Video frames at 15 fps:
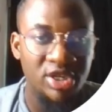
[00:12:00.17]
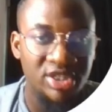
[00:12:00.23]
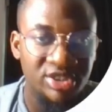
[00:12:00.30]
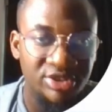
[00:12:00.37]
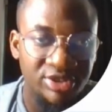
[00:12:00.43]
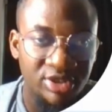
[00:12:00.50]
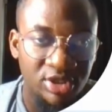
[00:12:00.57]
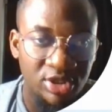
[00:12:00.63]

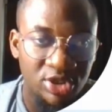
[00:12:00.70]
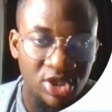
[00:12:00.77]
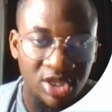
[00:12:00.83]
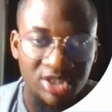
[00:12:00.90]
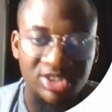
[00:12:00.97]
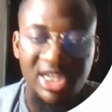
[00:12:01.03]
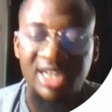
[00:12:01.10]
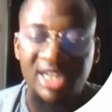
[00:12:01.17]
this
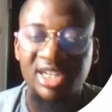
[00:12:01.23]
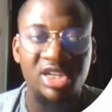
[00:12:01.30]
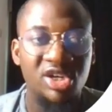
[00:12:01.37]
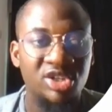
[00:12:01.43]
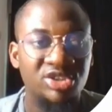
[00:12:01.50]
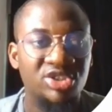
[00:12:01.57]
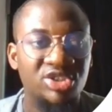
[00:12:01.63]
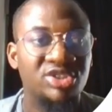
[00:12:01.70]
and click
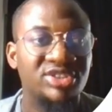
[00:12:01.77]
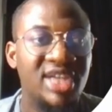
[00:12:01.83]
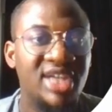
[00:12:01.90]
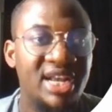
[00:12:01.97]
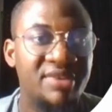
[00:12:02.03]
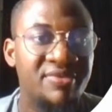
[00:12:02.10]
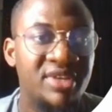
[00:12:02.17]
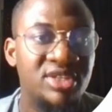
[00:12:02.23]
continue, say
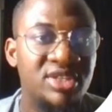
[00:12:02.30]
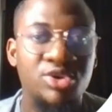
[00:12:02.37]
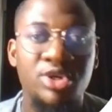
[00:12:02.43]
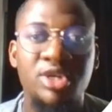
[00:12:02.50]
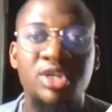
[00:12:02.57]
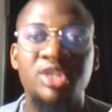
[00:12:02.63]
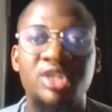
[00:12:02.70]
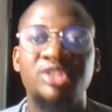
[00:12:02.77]
add event code.
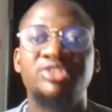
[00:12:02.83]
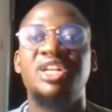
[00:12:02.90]
So